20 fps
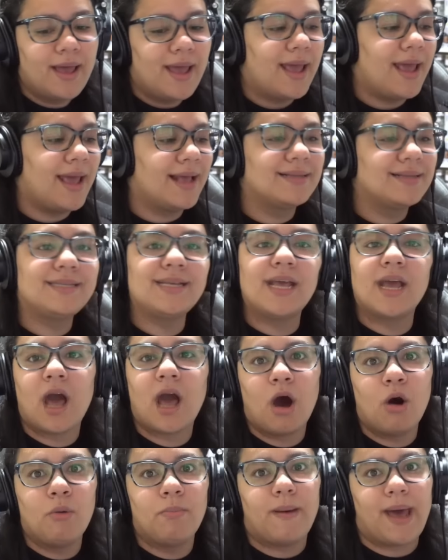and seeing
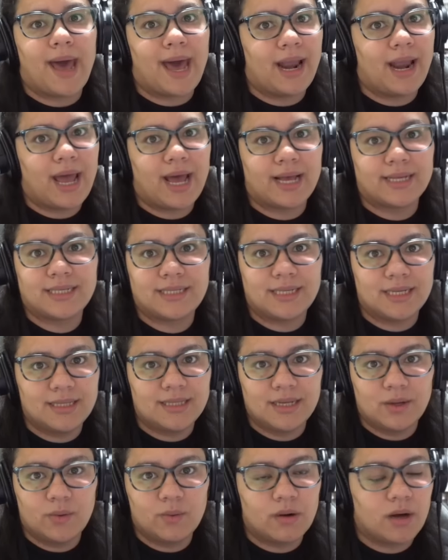how badass
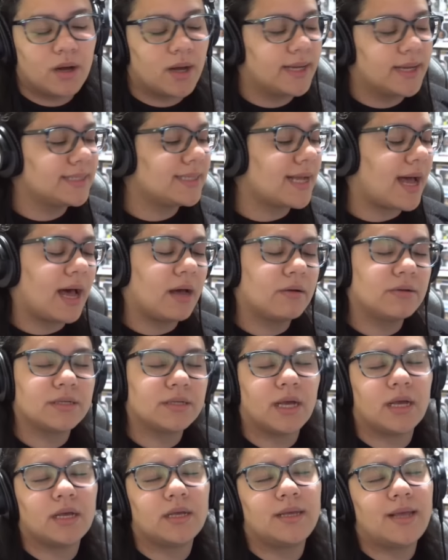Cindy was, I was
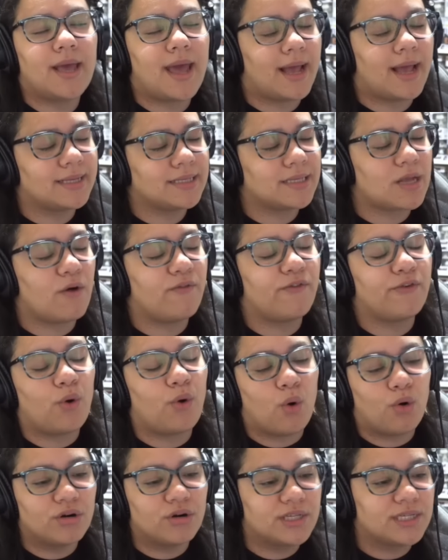like, yes, of
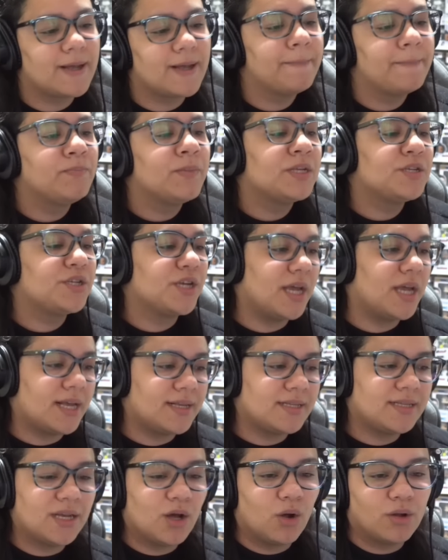course, she
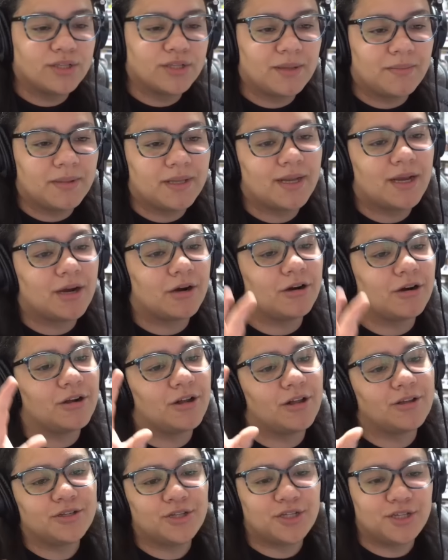is the ultimate
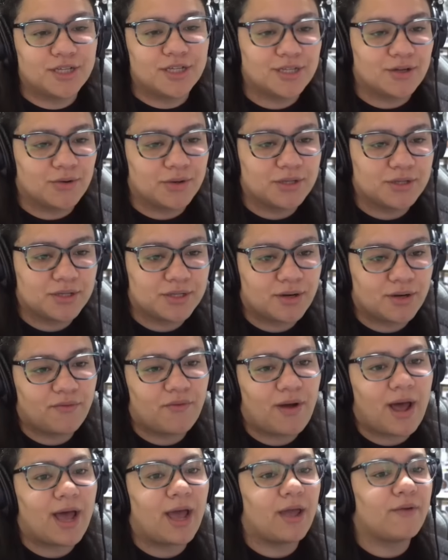girl. She's going to
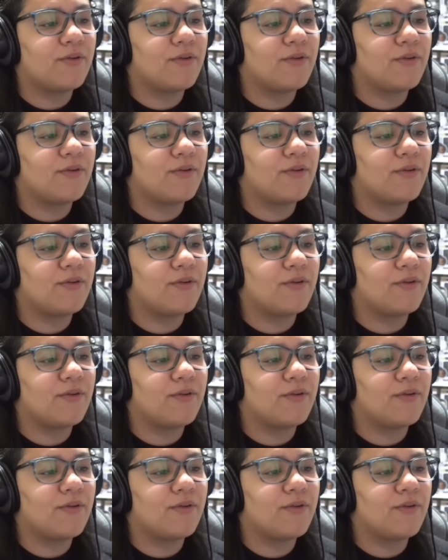survive.